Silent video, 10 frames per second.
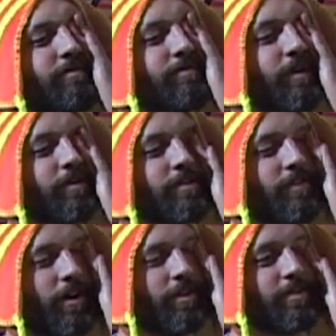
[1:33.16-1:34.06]
first of
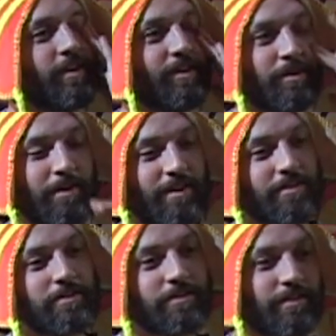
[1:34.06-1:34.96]
all, he's hitting on my
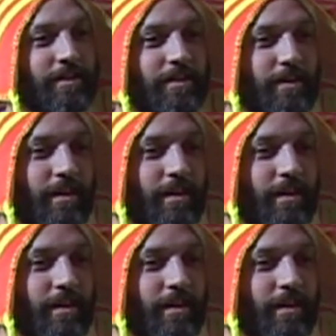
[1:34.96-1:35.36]
sister,